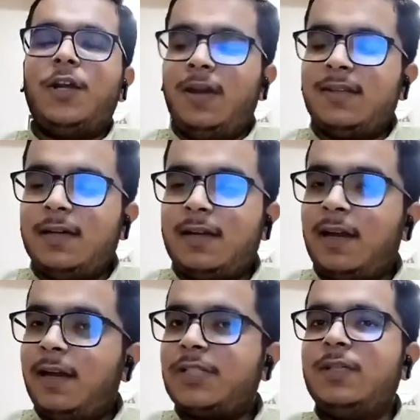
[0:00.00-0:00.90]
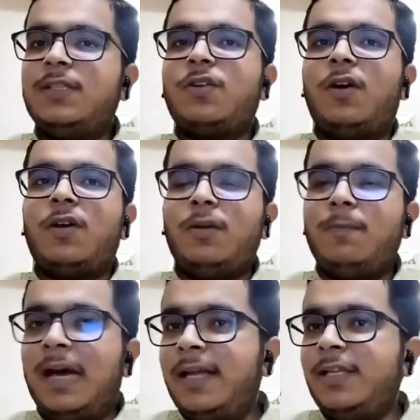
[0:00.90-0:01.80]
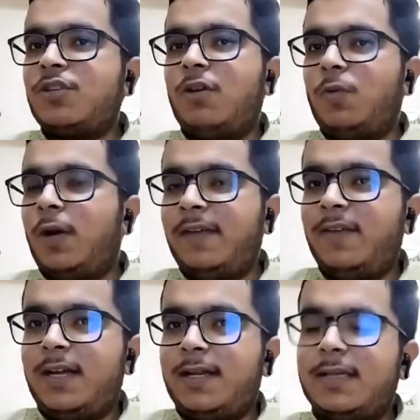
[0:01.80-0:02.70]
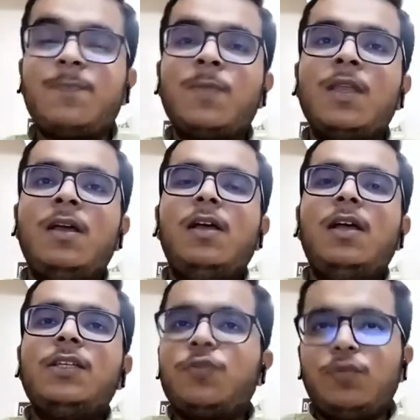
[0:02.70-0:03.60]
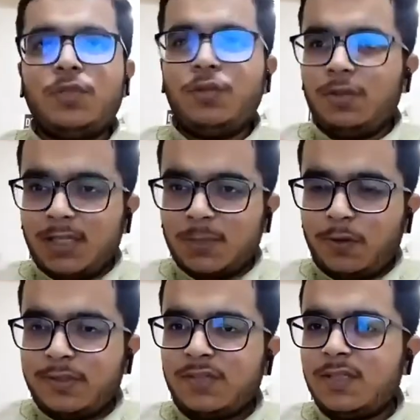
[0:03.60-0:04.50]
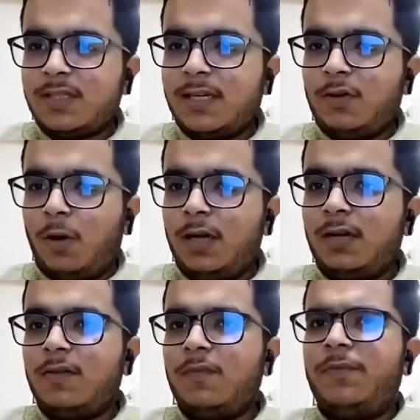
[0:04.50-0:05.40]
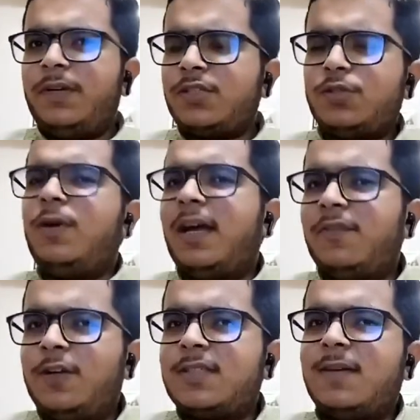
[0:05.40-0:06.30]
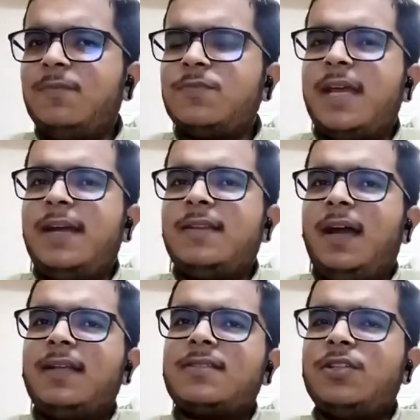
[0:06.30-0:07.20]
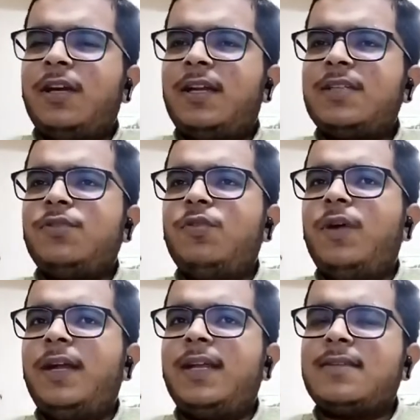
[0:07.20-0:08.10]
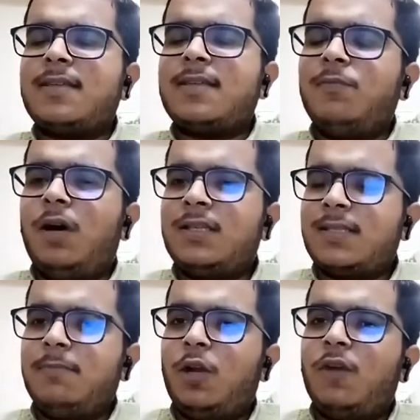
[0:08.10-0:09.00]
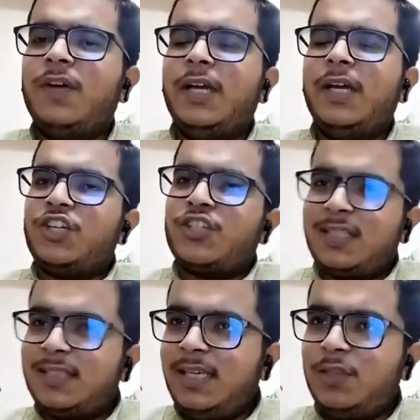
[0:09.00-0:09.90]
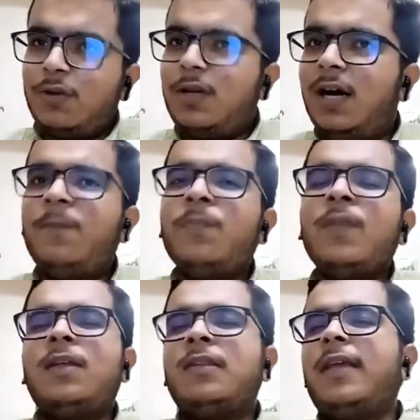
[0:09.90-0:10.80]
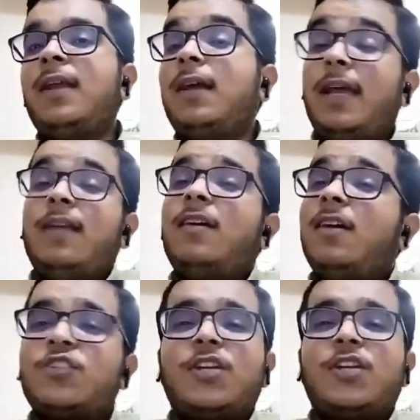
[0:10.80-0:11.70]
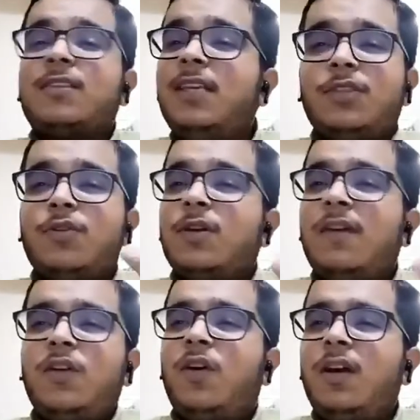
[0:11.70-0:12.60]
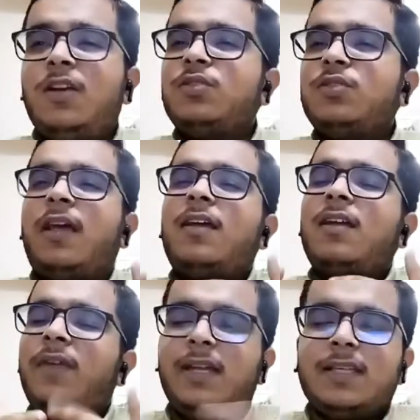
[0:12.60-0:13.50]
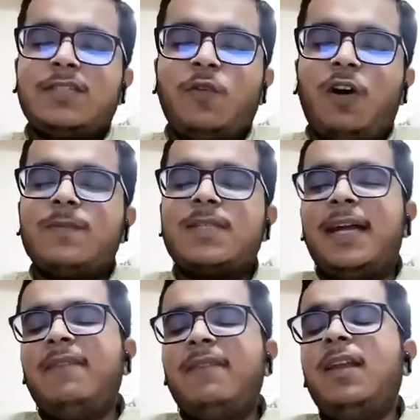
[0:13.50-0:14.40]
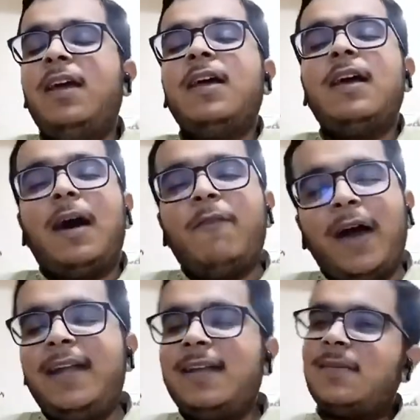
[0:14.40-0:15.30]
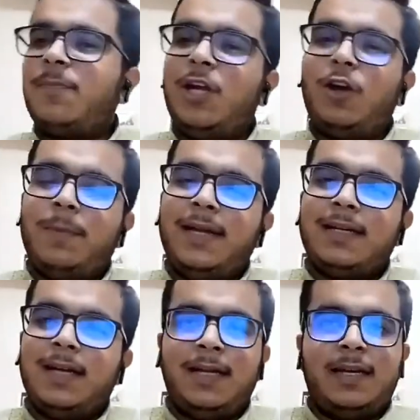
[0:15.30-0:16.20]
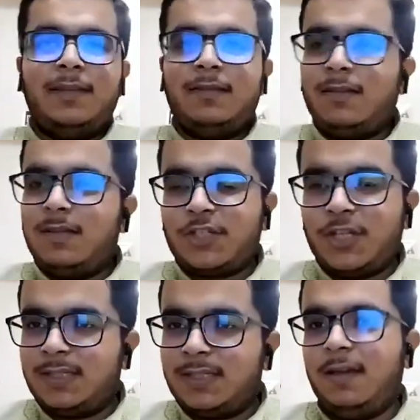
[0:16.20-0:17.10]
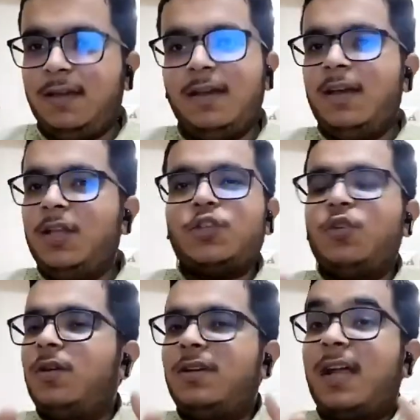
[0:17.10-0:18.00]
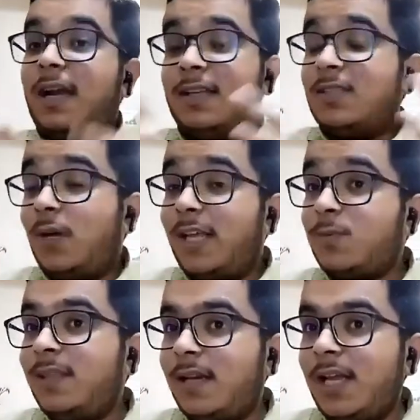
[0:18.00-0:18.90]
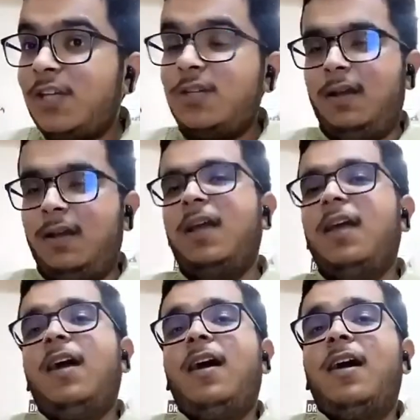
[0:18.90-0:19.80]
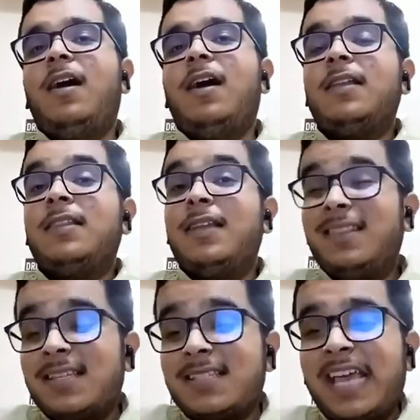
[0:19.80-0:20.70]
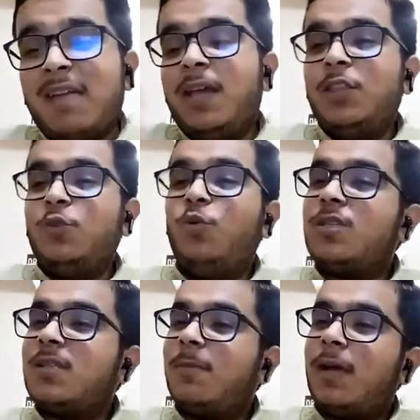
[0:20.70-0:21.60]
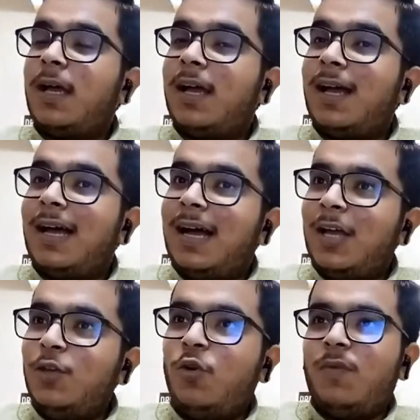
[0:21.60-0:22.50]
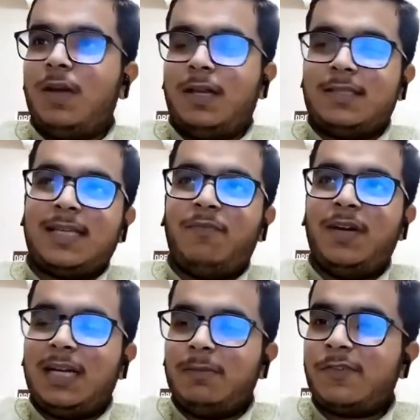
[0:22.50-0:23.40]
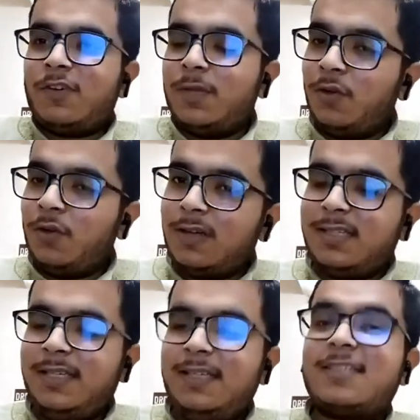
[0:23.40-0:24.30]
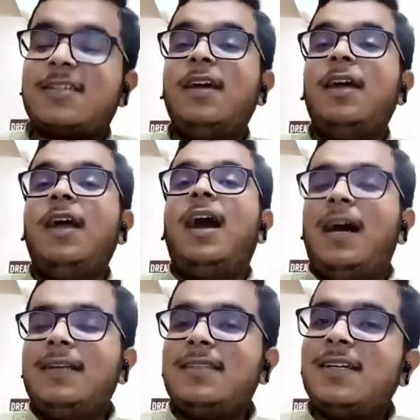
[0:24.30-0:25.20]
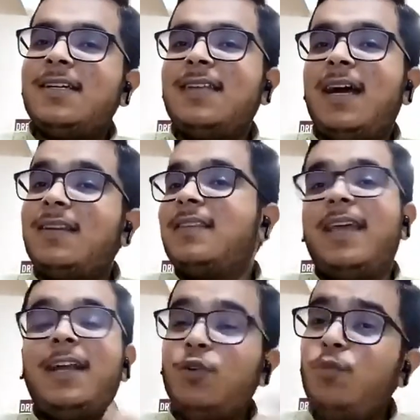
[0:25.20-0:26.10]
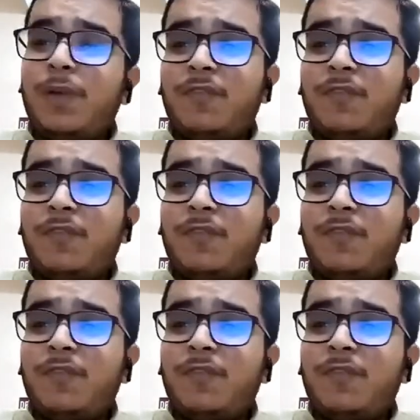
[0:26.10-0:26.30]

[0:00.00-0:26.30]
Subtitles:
during certain rituals or on marriage or whatever it is. So the responses which I got were so diverse. Some said that it is a symbol of Shakti Durga. Then again, Shakti Durga, we all know there are various forms, and even a white is a predominant color in Shakti. So that does not explain the rationale. The same Hindus, someone coming from the northeast answered that they do